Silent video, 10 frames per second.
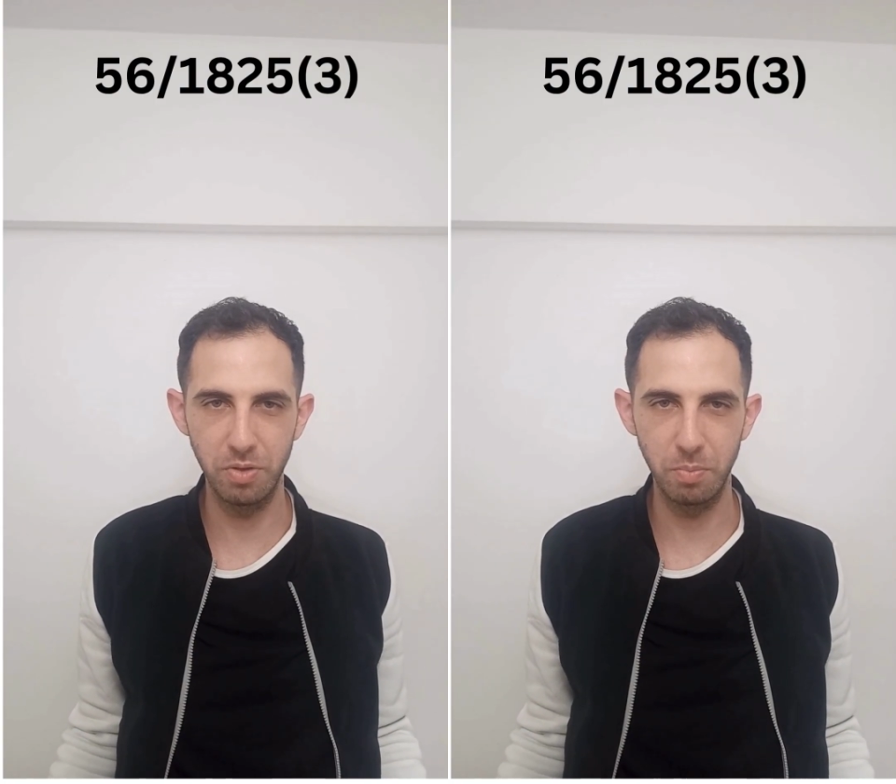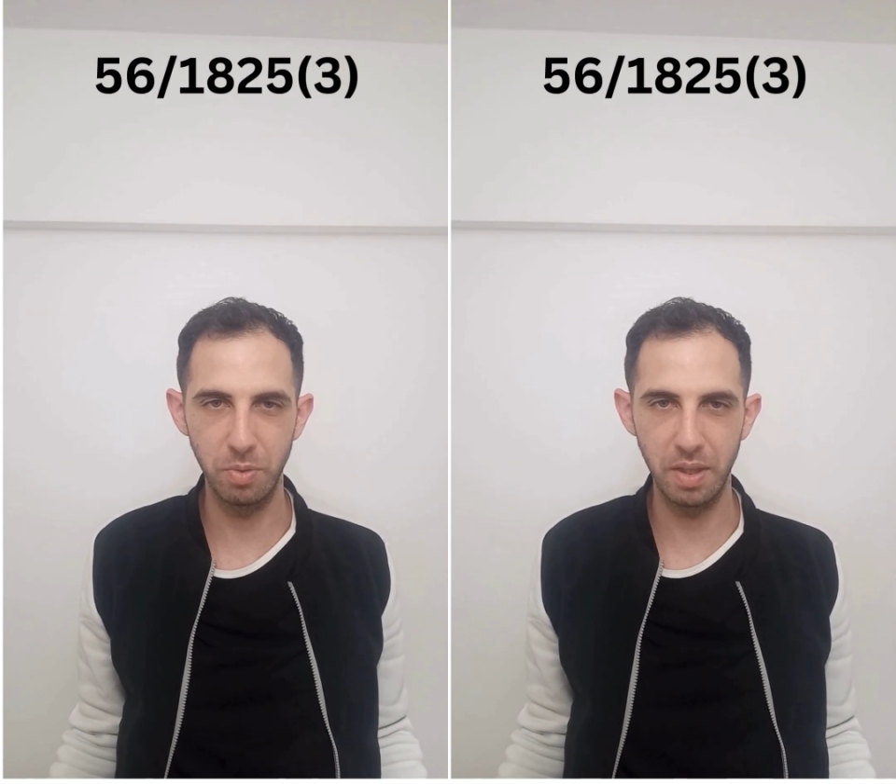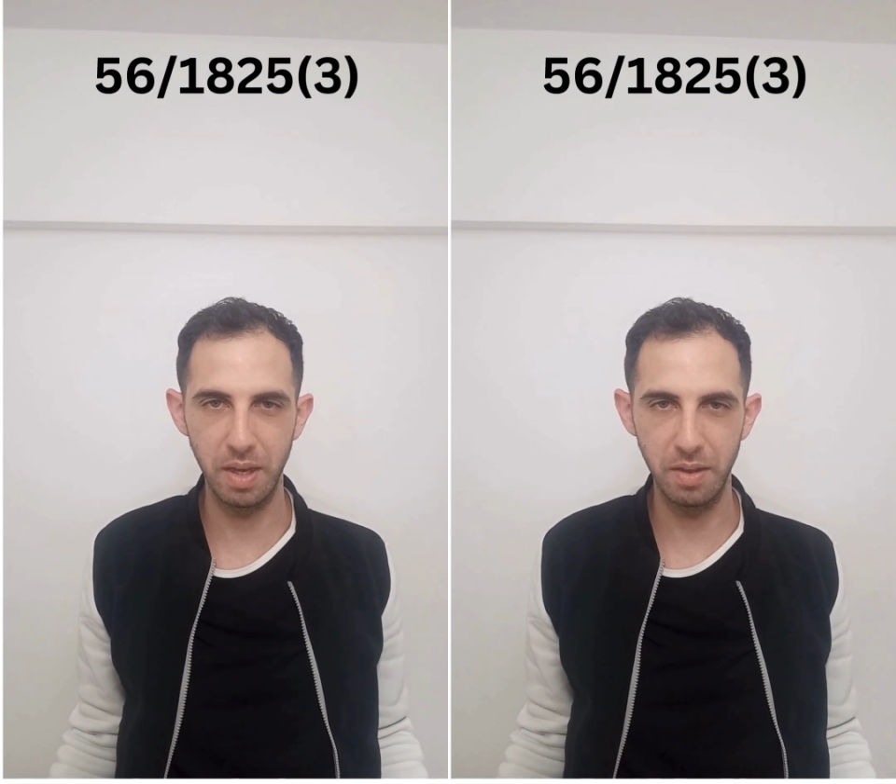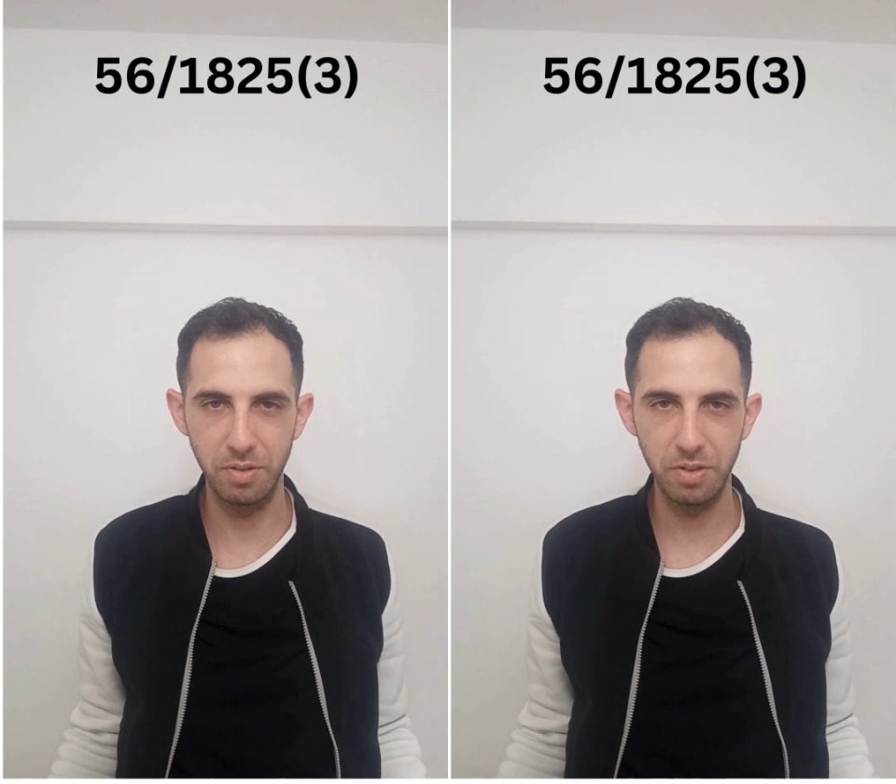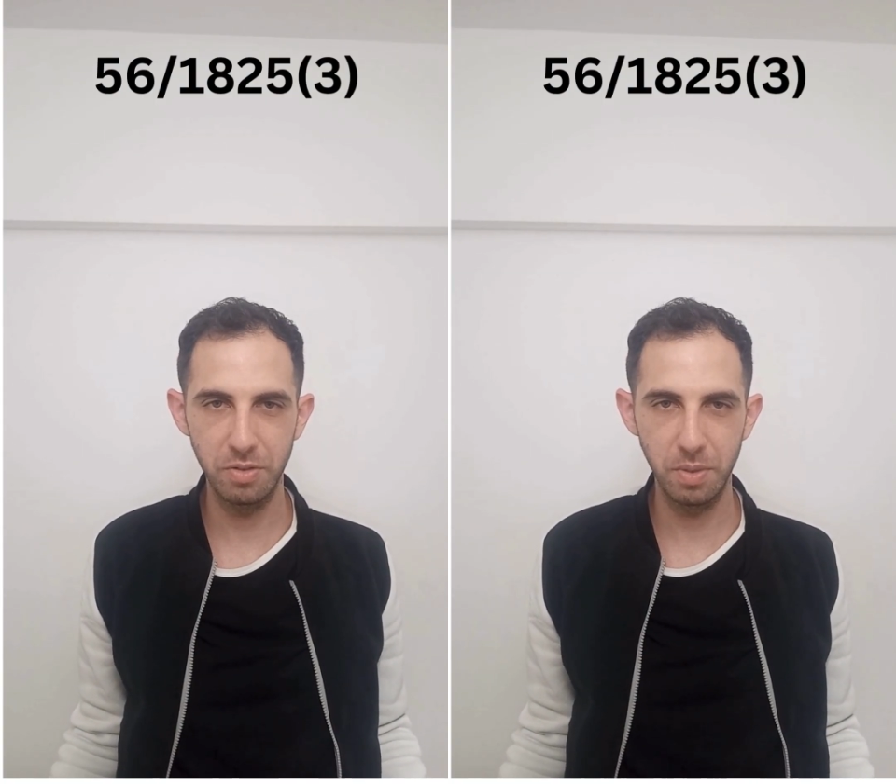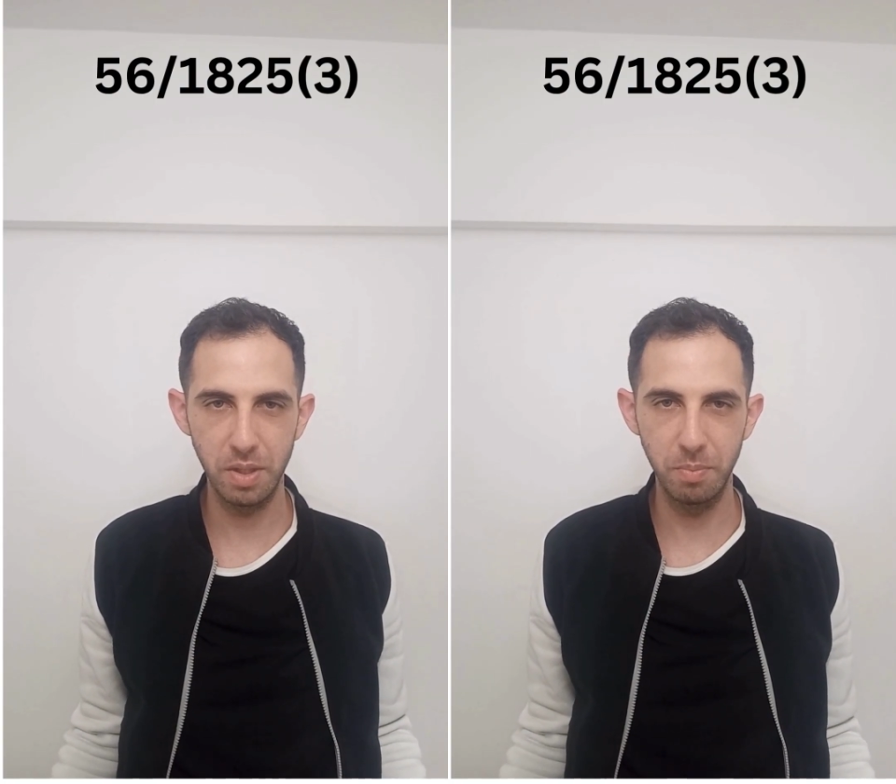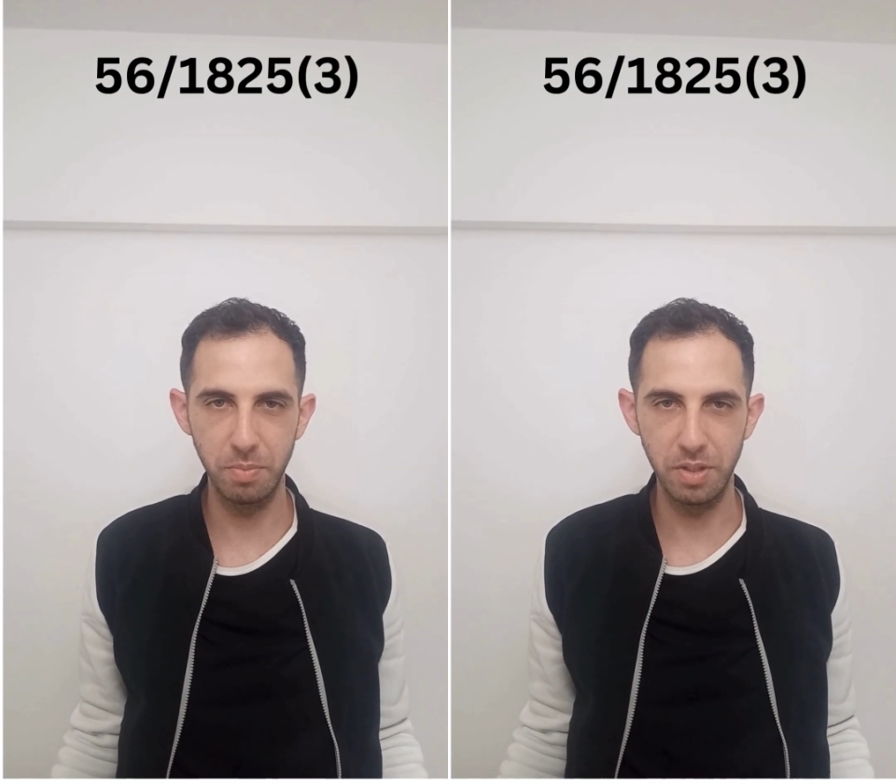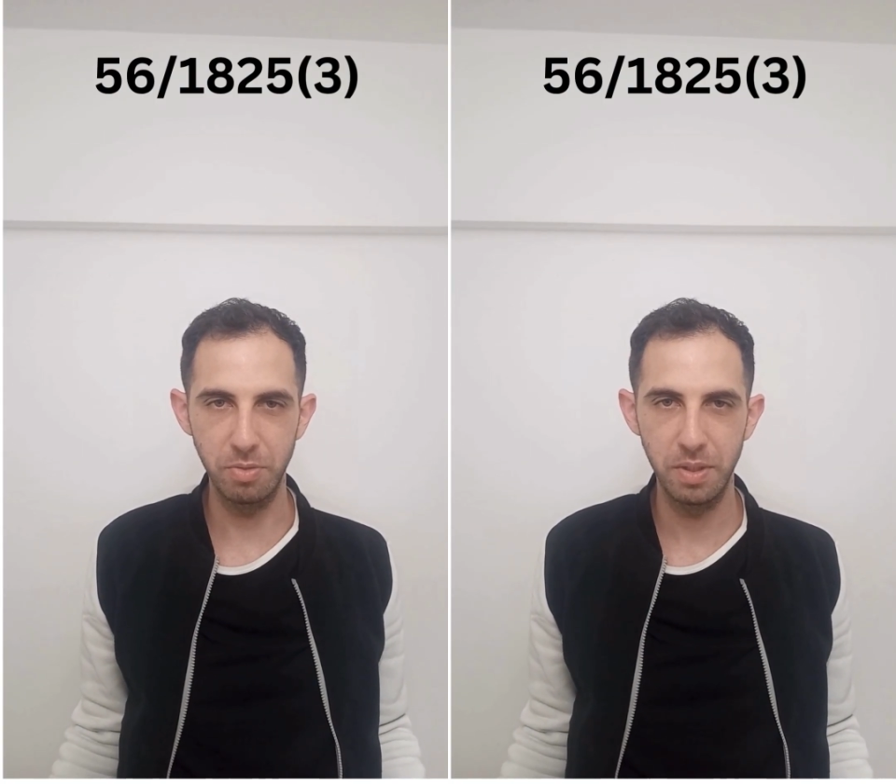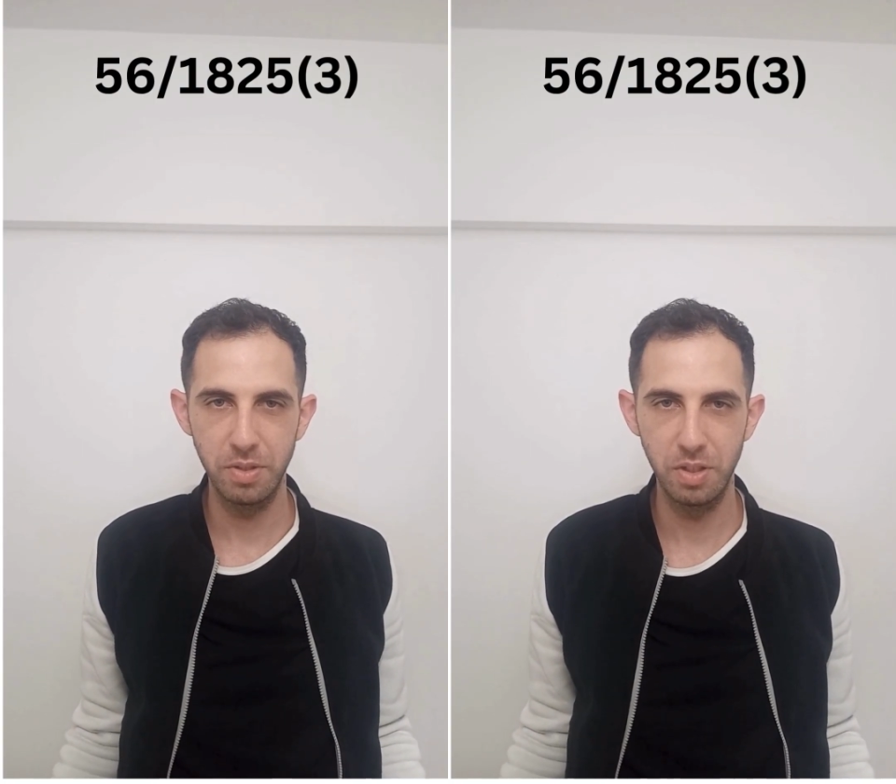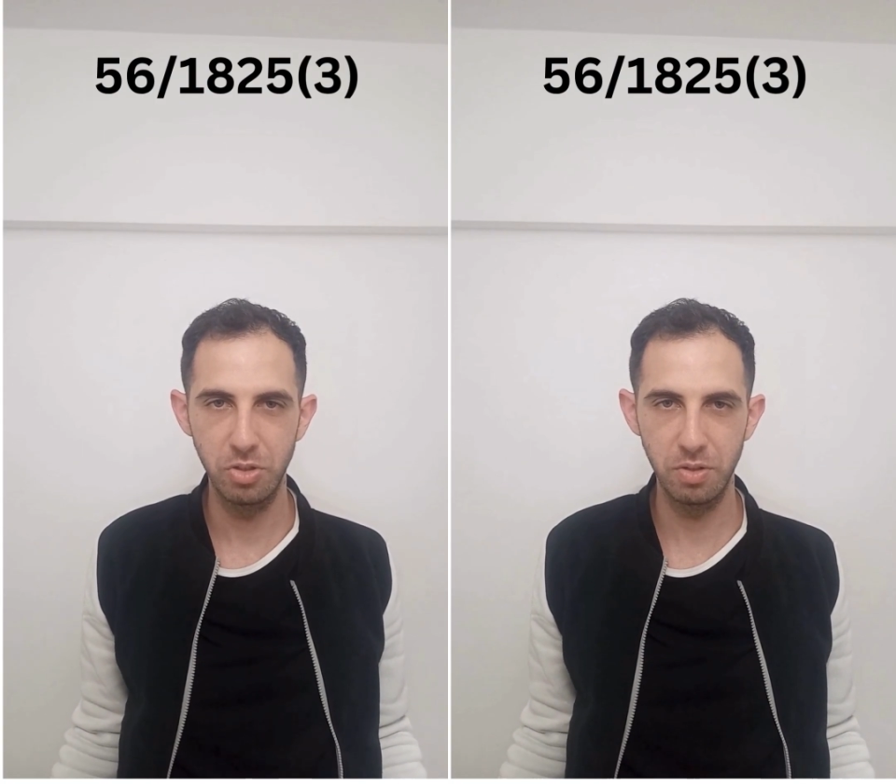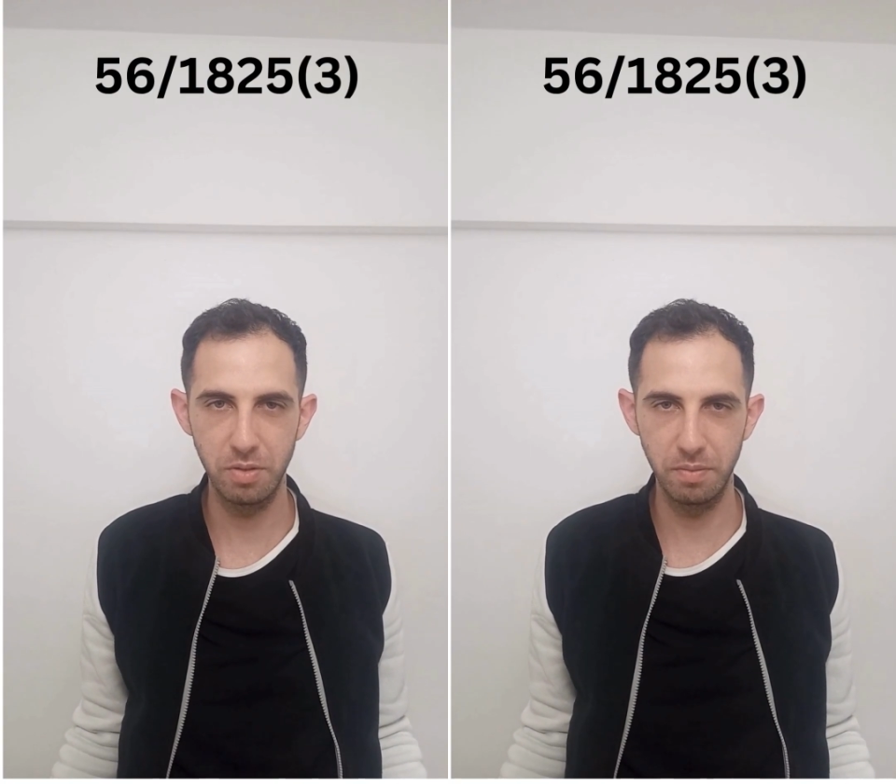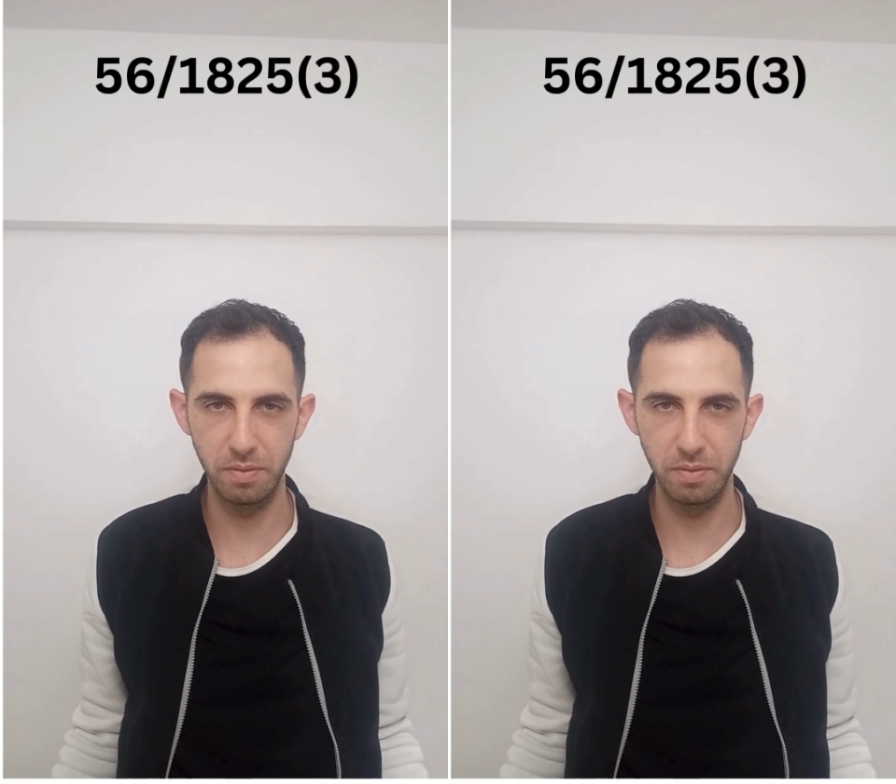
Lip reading: pre-analysis becomes expectation.